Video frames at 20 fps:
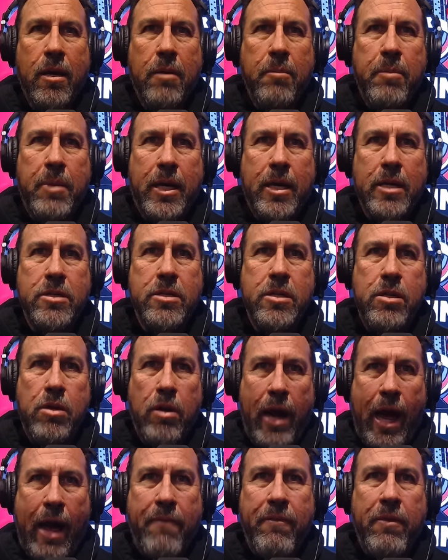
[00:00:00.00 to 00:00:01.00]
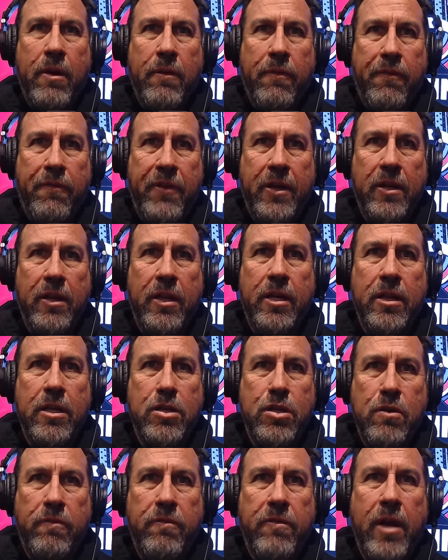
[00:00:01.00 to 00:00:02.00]
Because you're having a feeling
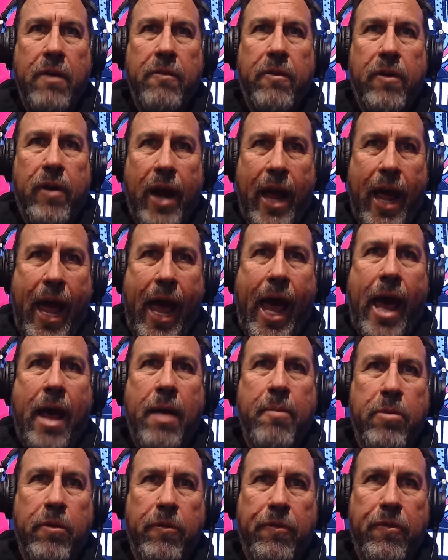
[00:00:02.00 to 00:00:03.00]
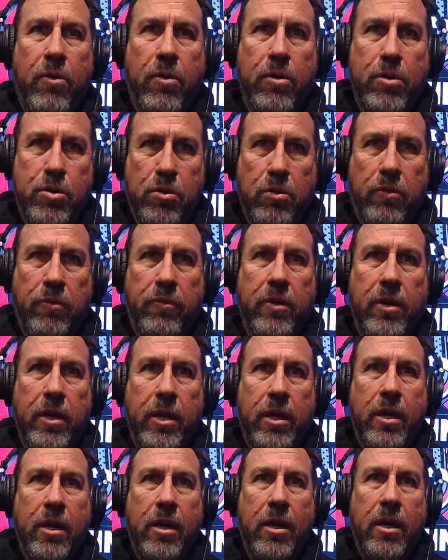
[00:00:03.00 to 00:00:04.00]
that you've never had before, truthfully.
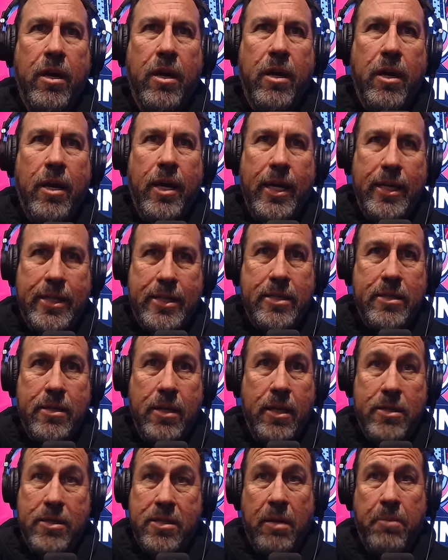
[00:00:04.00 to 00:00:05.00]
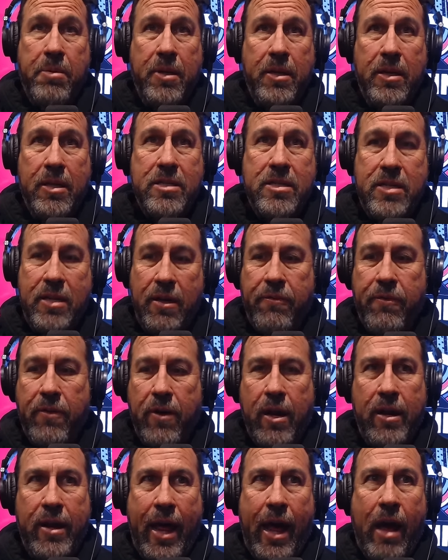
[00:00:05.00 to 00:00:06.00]
It's it's something that's different.
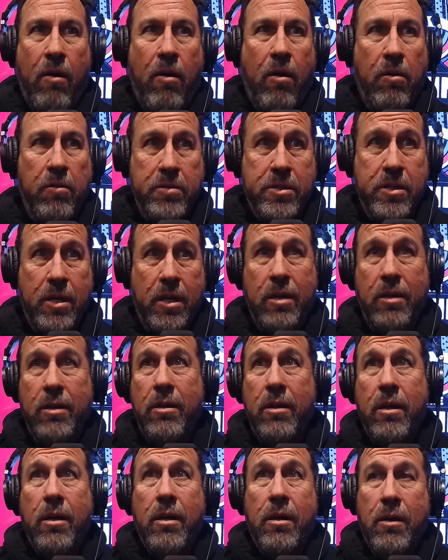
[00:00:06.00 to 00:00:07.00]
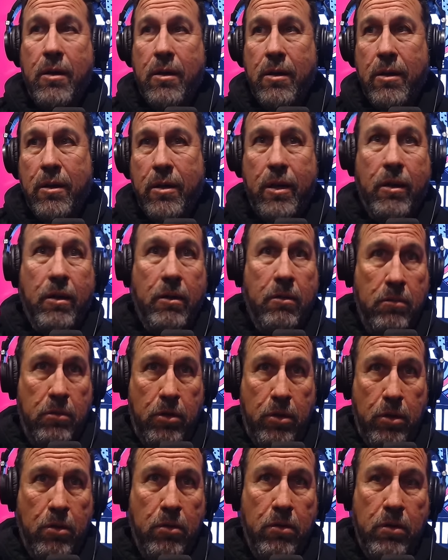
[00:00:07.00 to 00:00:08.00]
And now all of a sudden, you know,
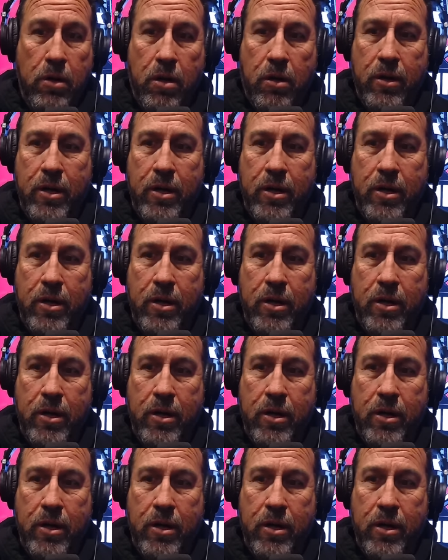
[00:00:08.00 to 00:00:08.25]
you're you're